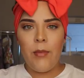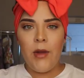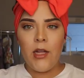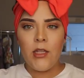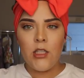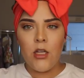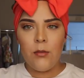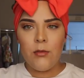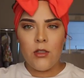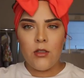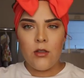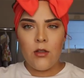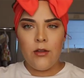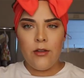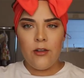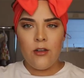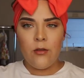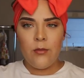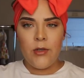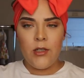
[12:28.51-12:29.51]
I backed up just a
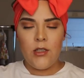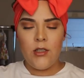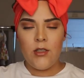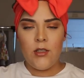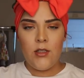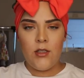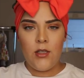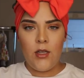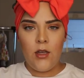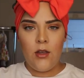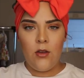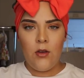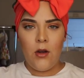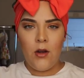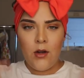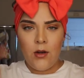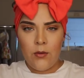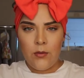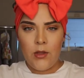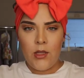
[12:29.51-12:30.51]
little bit just because like, you
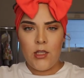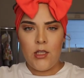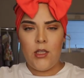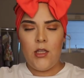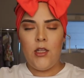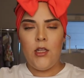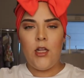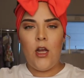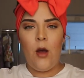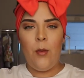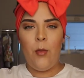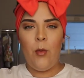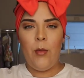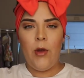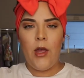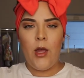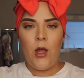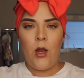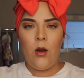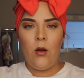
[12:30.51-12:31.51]
couldn't really see the top of
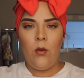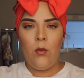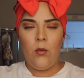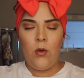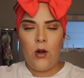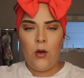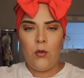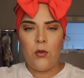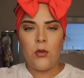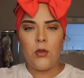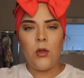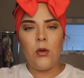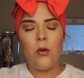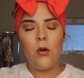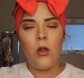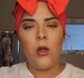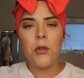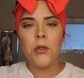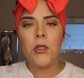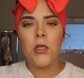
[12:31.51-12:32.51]
my head when I was so
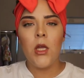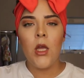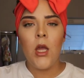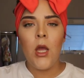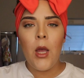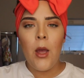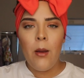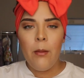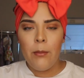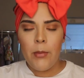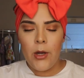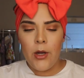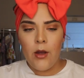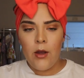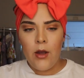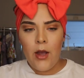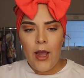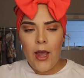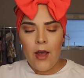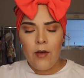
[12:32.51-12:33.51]
close.
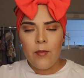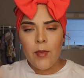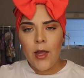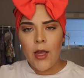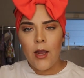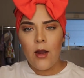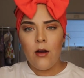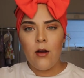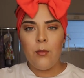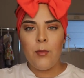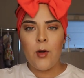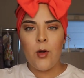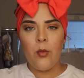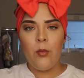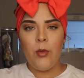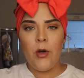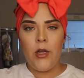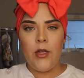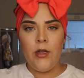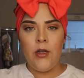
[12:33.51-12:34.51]
But I have my hair up in a
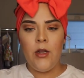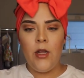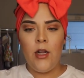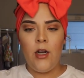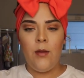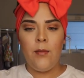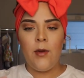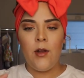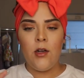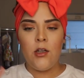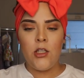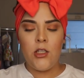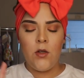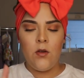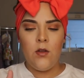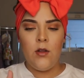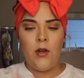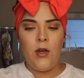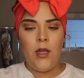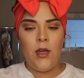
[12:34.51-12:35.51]
bun and I'm going to
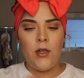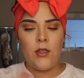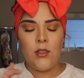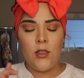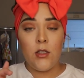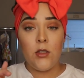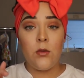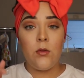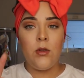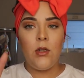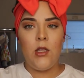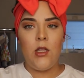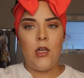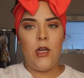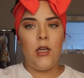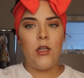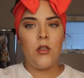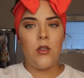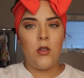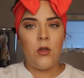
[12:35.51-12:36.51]
show the next, this one and the
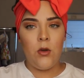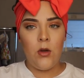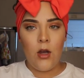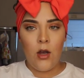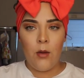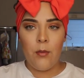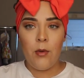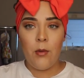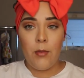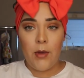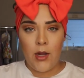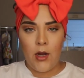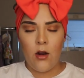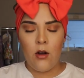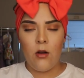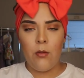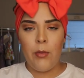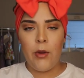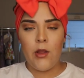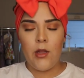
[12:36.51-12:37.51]
next two up in my hair
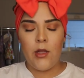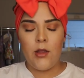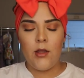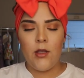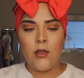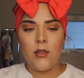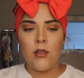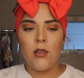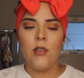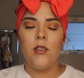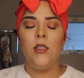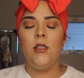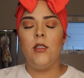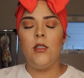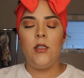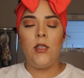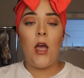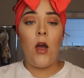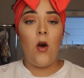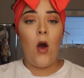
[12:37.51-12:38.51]
in a bun like this because this
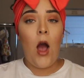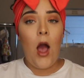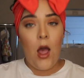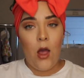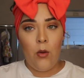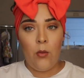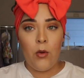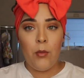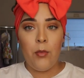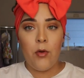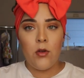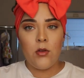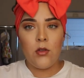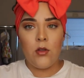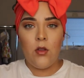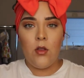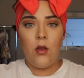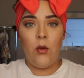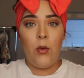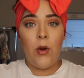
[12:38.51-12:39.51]
is how I would
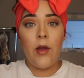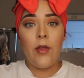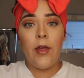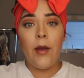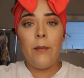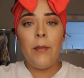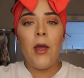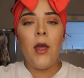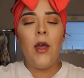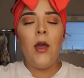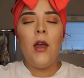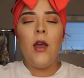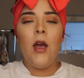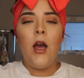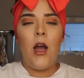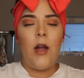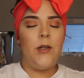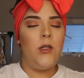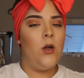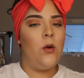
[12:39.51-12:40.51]
personally wear them.
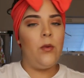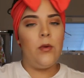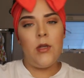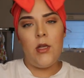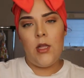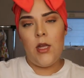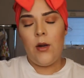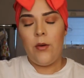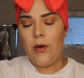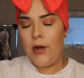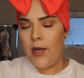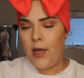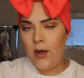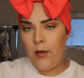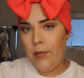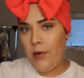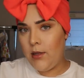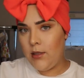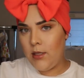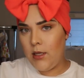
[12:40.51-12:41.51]
I don't really like wearing
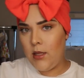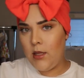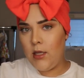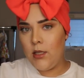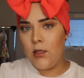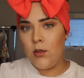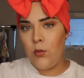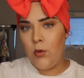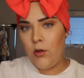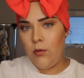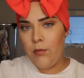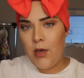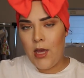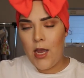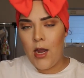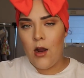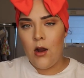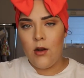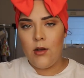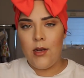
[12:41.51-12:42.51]
headbands like this with my
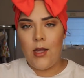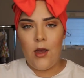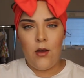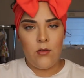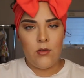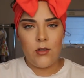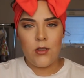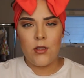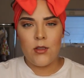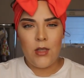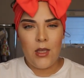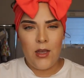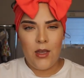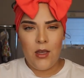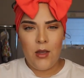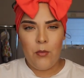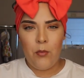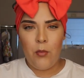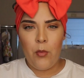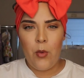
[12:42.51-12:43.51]
hair down. Just like
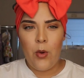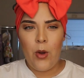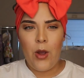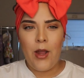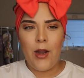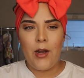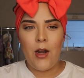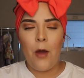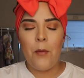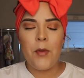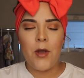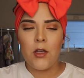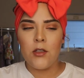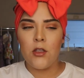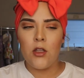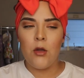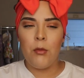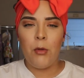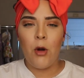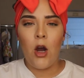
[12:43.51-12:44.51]
my, not
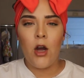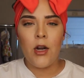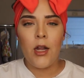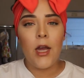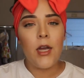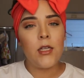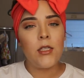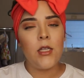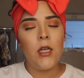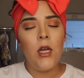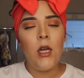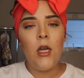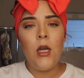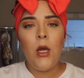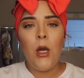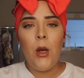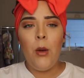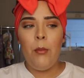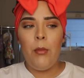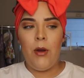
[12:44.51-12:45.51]
because of the products,
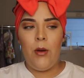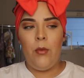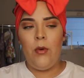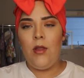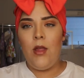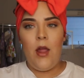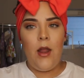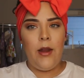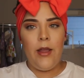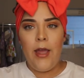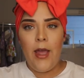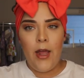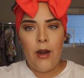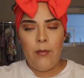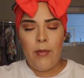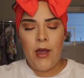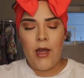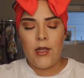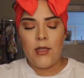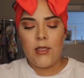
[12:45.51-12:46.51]
but with any
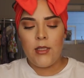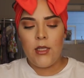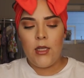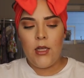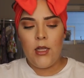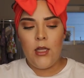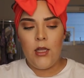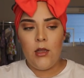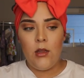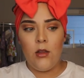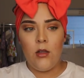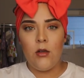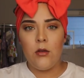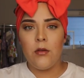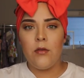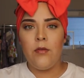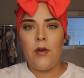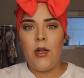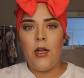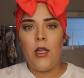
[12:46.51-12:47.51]
headbands it
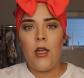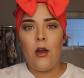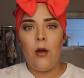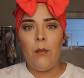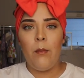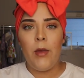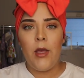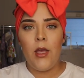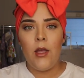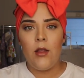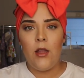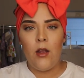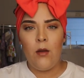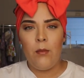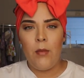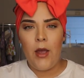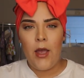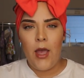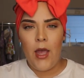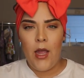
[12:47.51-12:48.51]
looks funny on me like
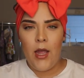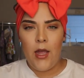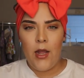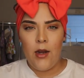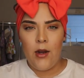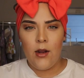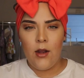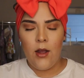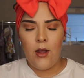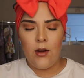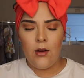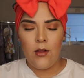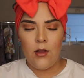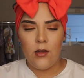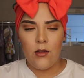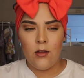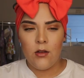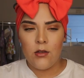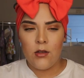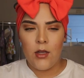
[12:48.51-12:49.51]
my head kind of
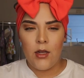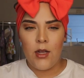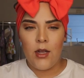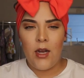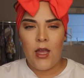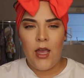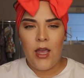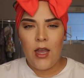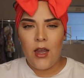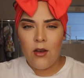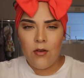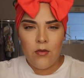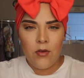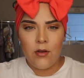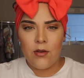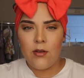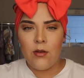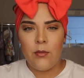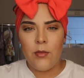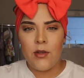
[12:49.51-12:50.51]
like looks like an egg
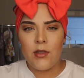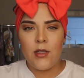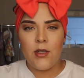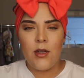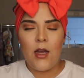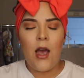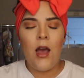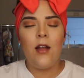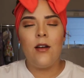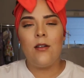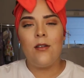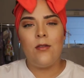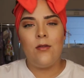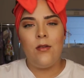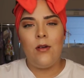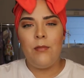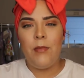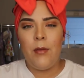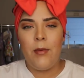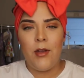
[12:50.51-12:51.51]
for some reason i don't know
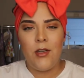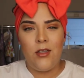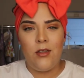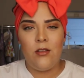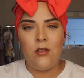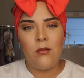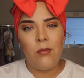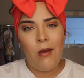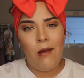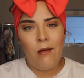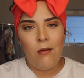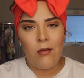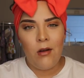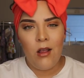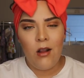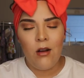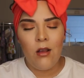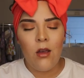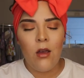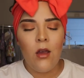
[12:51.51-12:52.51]
maybe it's just in my own
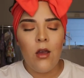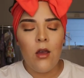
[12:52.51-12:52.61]
head